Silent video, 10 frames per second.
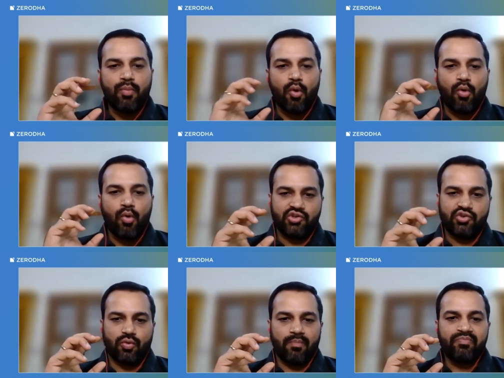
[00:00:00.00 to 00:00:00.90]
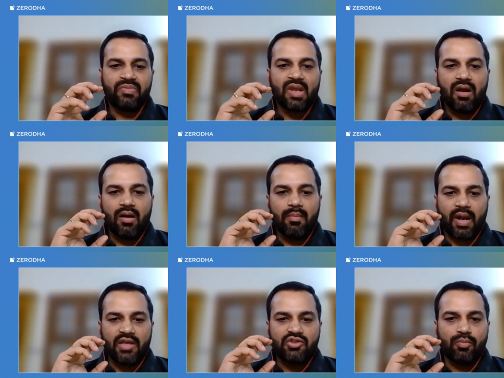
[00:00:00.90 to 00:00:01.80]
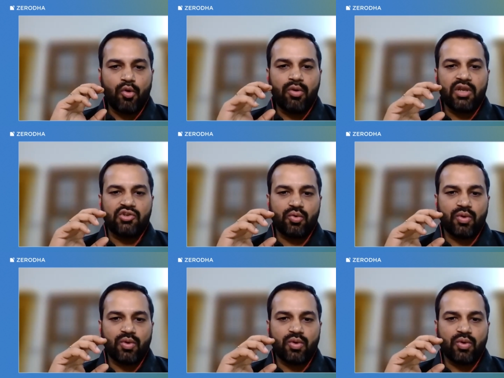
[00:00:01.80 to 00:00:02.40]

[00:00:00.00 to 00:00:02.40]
book ratio. Uh, price to book ratio